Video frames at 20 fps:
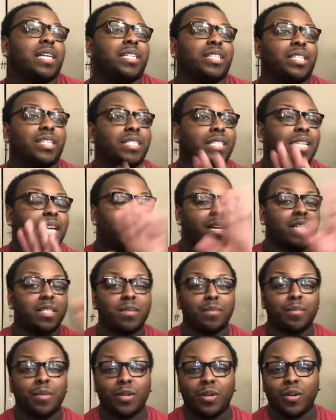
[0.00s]

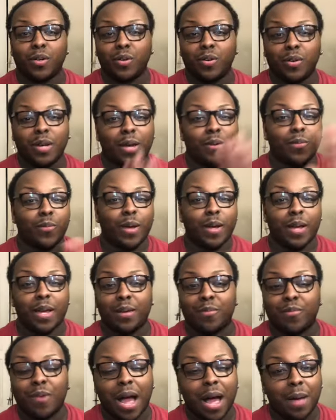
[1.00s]
Gizelle's mood
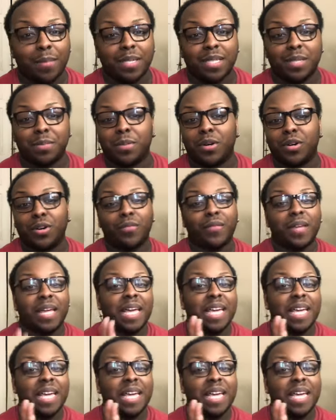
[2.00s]
and Robin's mood